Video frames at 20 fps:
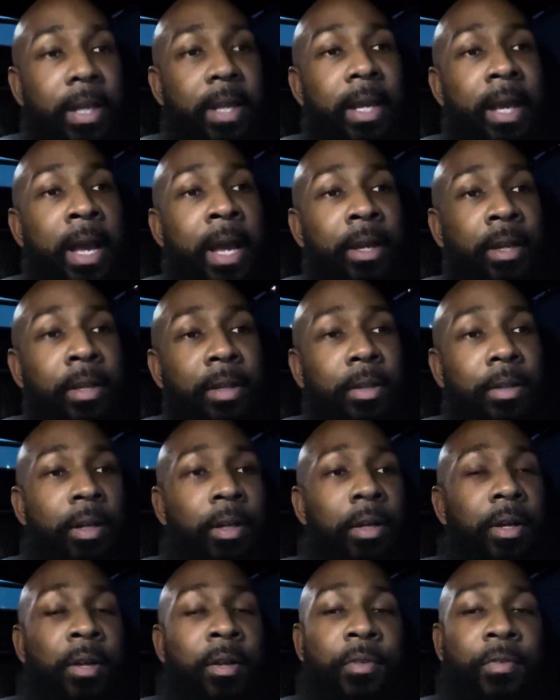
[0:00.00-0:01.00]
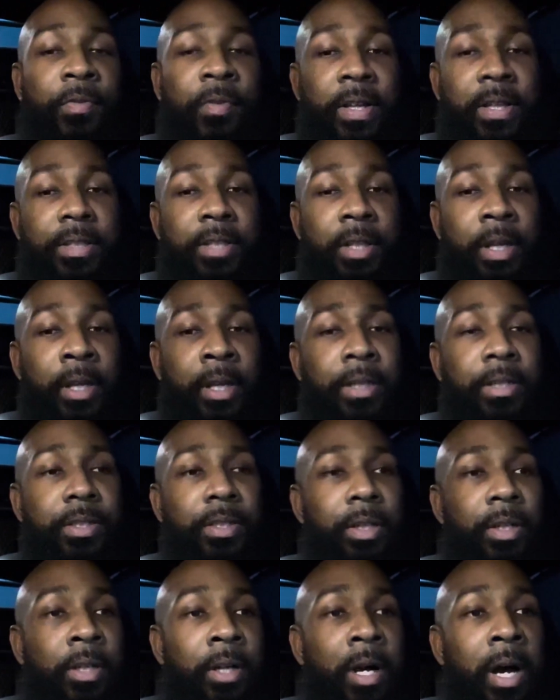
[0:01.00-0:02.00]
He had a defense
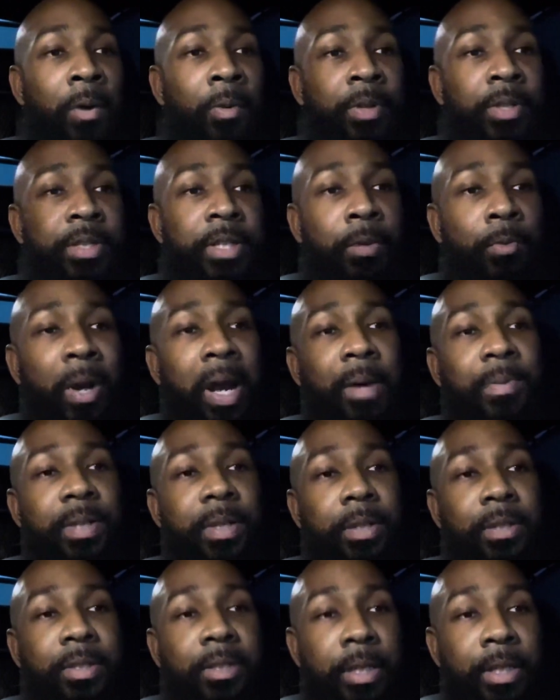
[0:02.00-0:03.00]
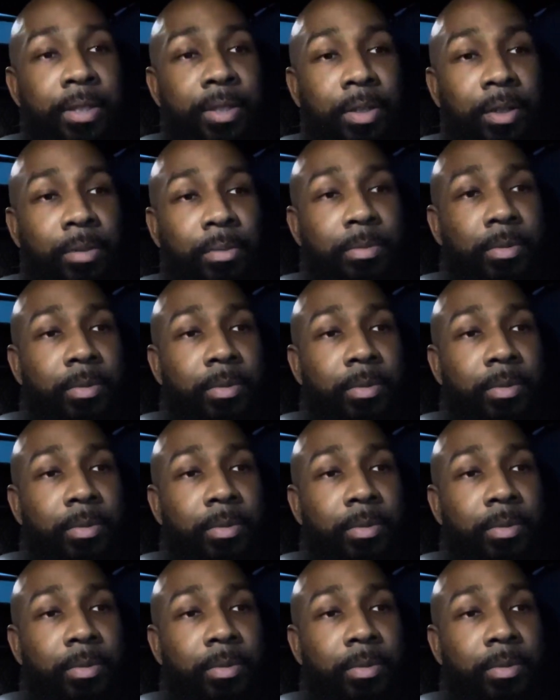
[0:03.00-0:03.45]
against, I want to say, Robson Conceição.